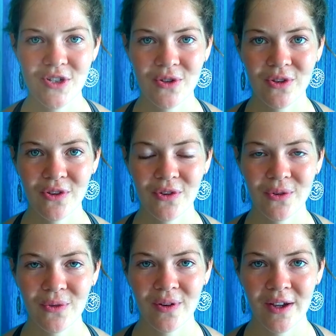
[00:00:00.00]
you
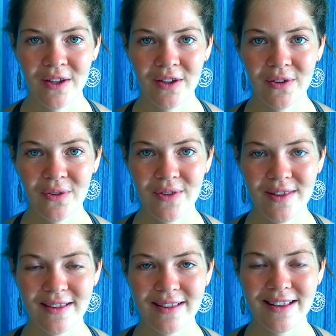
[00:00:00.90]
to
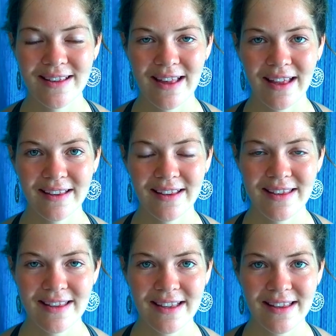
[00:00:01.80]
use these
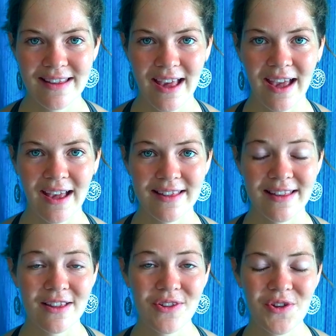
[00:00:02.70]
sentences as
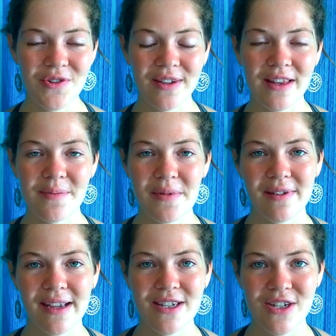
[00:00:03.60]
a source of
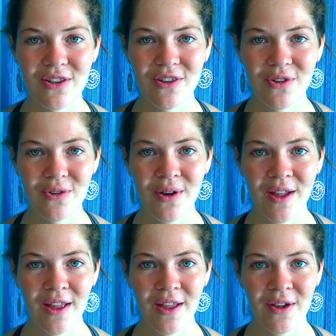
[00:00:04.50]
inspiration to
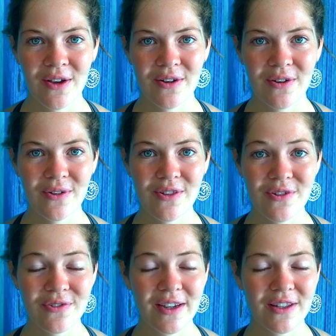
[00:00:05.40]
also
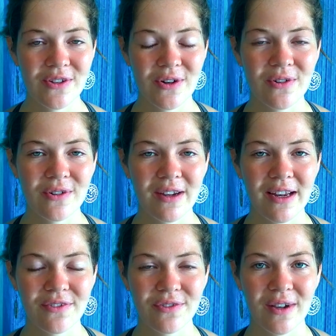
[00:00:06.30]
find your own
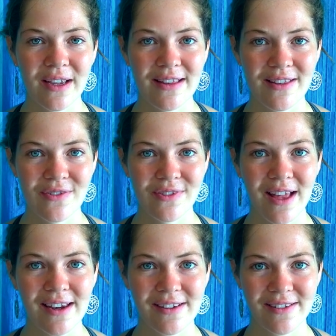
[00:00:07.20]
creative ways of
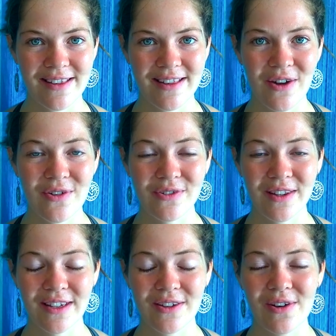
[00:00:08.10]
telling yourself
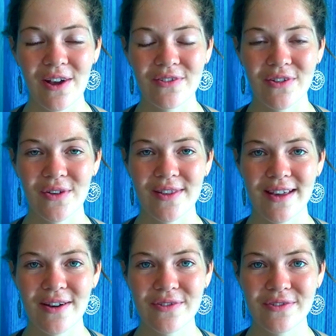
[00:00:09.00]
that you love
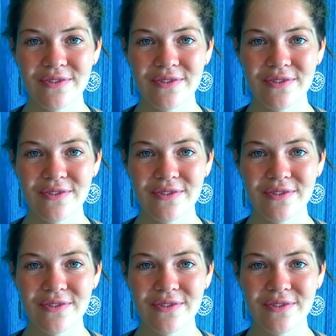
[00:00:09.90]
yourself.